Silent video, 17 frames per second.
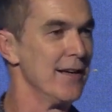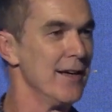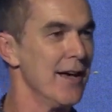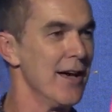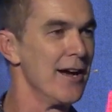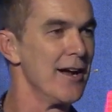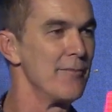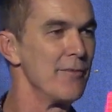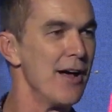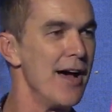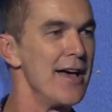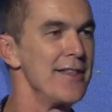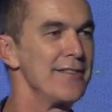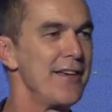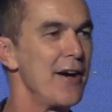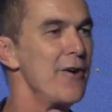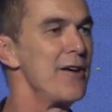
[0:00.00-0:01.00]
And, like,
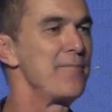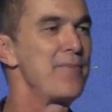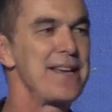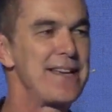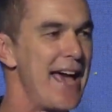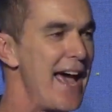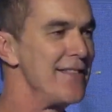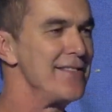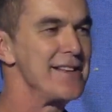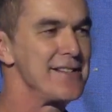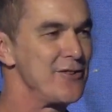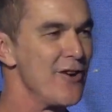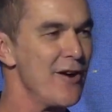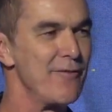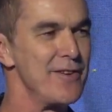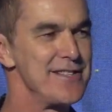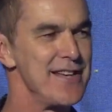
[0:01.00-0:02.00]
and, so it began this
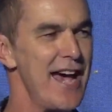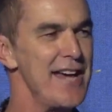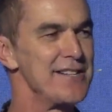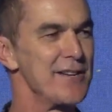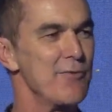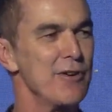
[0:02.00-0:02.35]
conversation.